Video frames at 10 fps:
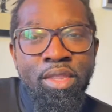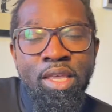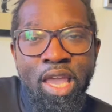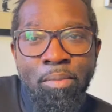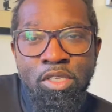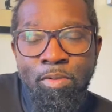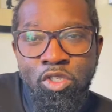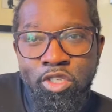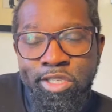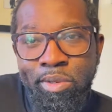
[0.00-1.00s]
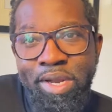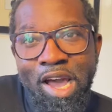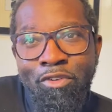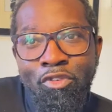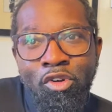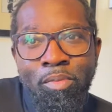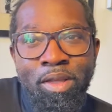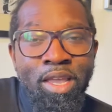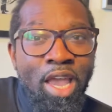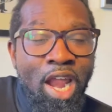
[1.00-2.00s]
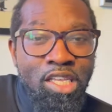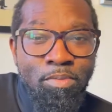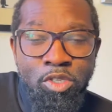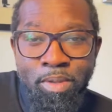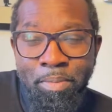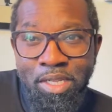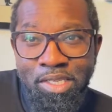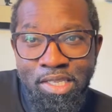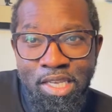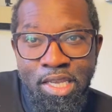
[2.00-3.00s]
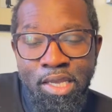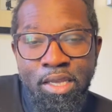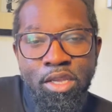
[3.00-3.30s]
the game is supposed to slow down for him and he's supposed to be able to see,